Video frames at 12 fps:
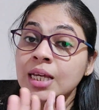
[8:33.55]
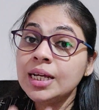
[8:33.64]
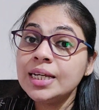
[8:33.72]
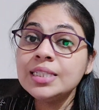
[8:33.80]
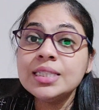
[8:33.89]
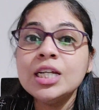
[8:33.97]

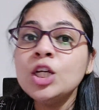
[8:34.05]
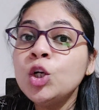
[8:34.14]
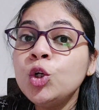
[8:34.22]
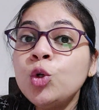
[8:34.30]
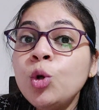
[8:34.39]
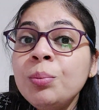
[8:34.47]
I see,
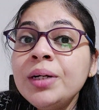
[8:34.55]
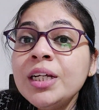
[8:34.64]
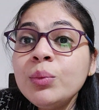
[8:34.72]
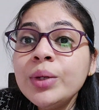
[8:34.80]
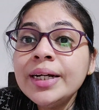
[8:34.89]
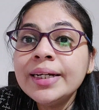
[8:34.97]
nobody
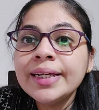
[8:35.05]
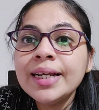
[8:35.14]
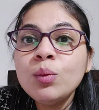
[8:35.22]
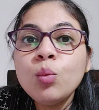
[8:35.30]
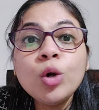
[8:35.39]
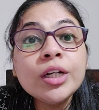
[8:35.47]
will
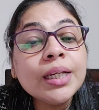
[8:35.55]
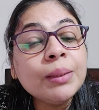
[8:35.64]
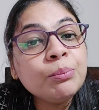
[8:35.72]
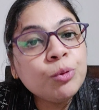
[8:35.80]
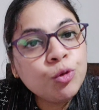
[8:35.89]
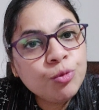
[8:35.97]
tell what
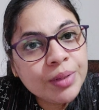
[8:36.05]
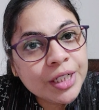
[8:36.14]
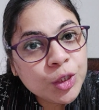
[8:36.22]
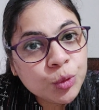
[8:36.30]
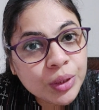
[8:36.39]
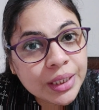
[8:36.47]

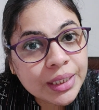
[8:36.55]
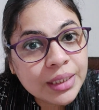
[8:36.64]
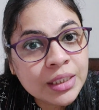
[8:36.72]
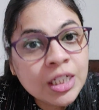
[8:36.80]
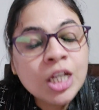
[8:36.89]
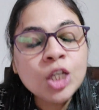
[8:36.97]
improvement you need.
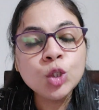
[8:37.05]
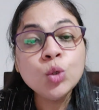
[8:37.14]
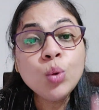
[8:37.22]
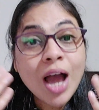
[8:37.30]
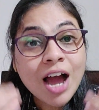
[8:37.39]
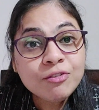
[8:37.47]

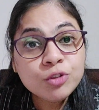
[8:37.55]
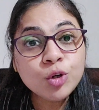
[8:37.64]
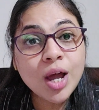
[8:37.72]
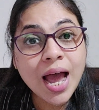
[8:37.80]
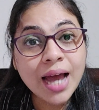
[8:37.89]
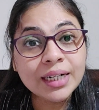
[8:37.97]
You have
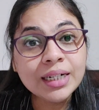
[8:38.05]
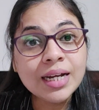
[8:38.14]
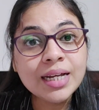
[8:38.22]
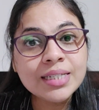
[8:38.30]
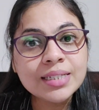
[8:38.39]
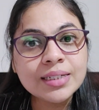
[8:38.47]
to
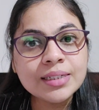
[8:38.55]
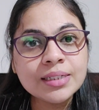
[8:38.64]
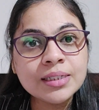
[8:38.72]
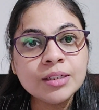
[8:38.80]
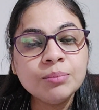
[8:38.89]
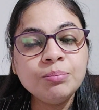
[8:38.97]
analyze it.
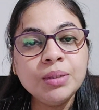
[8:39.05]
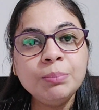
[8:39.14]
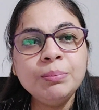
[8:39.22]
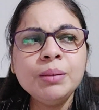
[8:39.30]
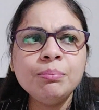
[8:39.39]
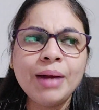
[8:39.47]

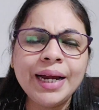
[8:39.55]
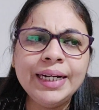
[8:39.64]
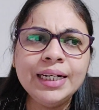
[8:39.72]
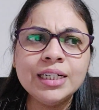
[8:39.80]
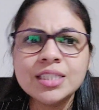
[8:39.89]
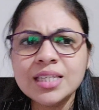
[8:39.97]
People
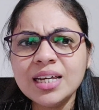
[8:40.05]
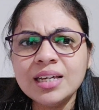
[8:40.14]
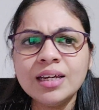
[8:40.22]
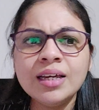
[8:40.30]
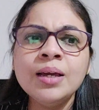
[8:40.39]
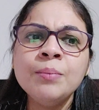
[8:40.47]
might say,
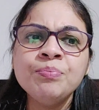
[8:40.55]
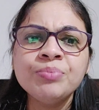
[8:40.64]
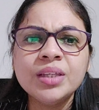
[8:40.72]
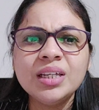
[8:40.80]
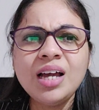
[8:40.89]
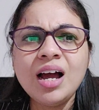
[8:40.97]
okay,
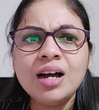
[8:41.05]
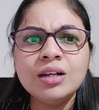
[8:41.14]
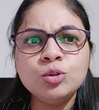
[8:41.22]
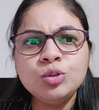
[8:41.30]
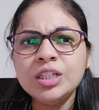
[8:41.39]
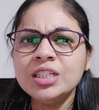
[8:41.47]
yeah,
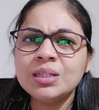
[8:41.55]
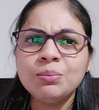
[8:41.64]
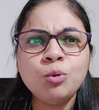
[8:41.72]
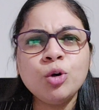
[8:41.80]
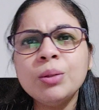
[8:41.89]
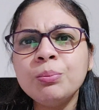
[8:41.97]
you need some
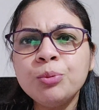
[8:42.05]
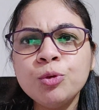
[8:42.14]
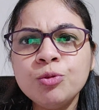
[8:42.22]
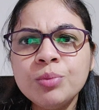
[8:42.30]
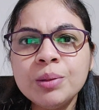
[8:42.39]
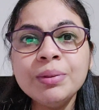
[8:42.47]
more
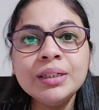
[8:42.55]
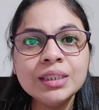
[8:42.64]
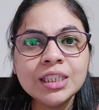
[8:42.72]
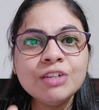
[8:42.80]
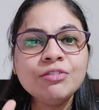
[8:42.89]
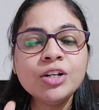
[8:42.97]
improvement, but
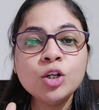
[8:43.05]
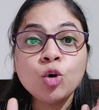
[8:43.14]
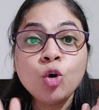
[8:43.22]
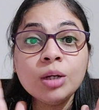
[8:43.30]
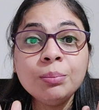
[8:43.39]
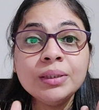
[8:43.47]
they will
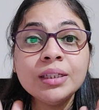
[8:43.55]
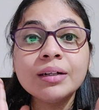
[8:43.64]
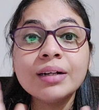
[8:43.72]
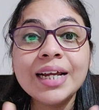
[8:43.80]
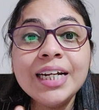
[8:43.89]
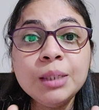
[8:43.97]
not be the
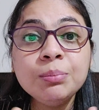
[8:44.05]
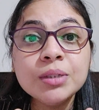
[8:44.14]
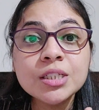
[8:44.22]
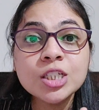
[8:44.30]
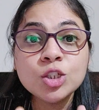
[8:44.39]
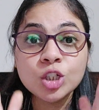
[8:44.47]
right
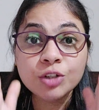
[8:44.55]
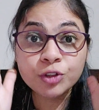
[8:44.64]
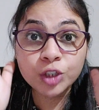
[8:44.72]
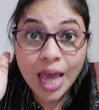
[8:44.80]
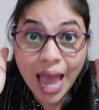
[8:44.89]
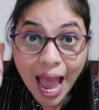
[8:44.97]
person to give
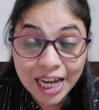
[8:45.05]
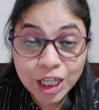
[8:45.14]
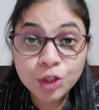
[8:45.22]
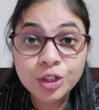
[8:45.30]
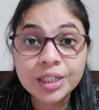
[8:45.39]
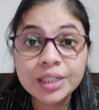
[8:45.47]
you the
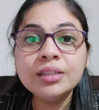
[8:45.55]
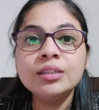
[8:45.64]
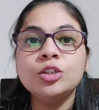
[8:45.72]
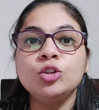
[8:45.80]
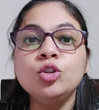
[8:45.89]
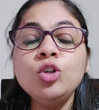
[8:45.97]
accurate,
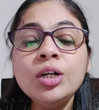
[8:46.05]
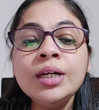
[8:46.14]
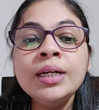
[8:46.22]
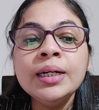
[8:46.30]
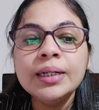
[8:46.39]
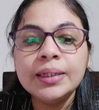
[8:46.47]

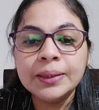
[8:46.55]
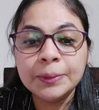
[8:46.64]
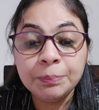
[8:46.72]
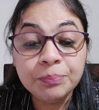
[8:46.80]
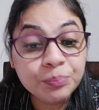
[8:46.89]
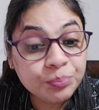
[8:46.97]

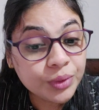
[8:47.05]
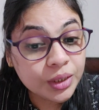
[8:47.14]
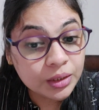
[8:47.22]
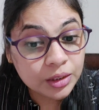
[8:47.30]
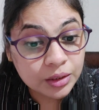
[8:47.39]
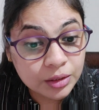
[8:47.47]

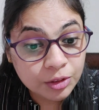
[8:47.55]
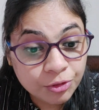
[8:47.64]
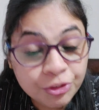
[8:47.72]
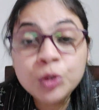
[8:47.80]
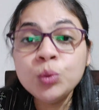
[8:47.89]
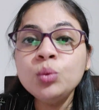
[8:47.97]
the
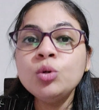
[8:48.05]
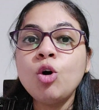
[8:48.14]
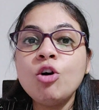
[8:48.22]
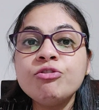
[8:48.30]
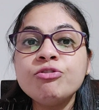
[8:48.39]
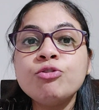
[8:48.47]
view
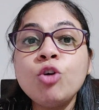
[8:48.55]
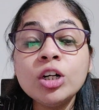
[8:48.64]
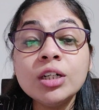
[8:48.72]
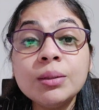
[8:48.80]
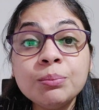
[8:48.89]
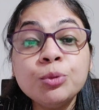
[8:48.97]
of
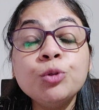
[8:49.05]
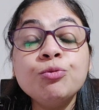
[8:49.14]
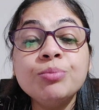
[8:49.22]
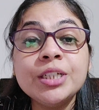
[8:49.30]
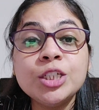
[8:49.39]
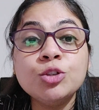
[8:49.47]
what
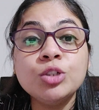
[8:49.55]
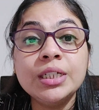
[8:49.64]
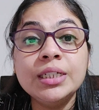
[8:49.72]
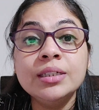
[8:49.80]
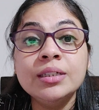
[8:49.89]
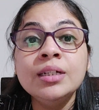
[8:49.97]
improvement you
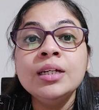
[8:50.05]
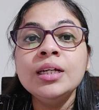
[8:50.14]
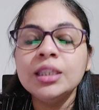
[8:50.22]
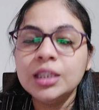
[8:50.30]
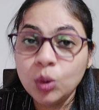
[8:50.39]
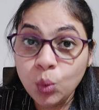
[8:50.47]
need.
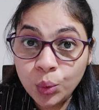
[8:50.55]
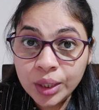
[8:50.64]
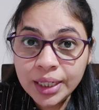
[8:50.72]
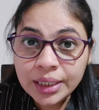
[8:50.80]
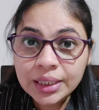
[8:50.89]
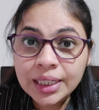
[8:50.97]
The
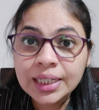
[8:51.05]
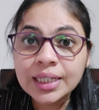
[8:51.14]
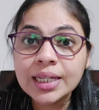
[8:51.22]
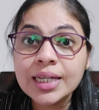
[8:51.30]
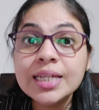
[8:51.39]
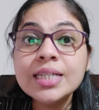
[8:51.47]
only thing
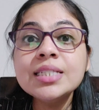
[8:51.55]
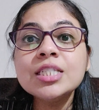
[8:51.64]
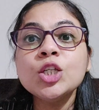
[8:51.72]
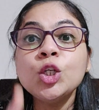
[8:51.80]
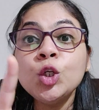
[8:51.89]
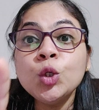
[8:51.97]
is
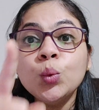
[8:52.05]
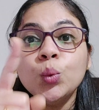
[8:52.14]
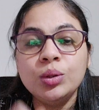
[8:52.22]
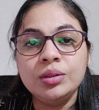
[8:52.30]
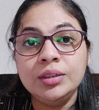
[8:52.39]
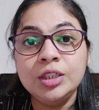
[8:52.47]

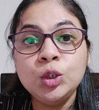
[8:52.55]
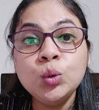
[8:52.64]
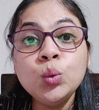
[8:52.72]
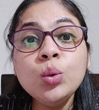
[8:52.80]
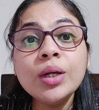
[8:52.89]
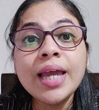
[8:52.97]
you.
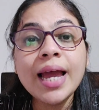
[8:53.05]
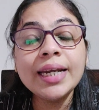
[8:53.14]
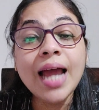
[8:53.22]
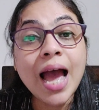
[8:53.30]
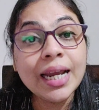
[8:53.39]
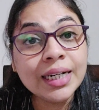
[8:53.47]
You can
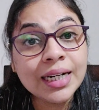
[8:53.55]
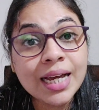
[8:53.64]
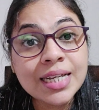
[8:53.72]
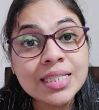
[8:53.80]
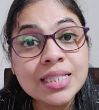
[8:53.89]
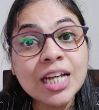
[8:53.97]

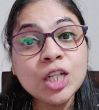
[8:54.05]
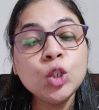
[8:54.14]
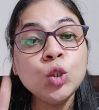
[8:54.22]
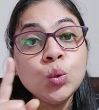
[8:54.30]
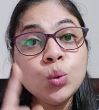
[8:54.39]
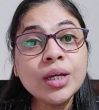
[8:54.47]
analyze that.
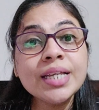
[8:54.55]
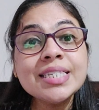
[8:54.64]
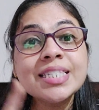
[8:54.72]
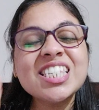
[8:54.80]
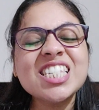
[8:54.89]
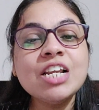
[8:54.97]
You can
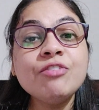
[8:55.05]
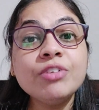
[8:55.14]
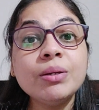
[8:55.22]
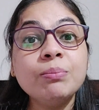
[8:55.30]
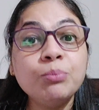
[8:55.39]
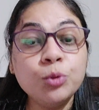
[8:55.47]

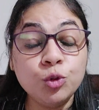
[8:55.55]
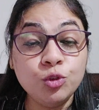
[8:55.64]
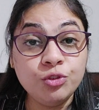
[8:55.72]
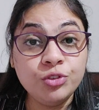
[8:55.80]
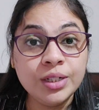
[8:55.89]
self-improve.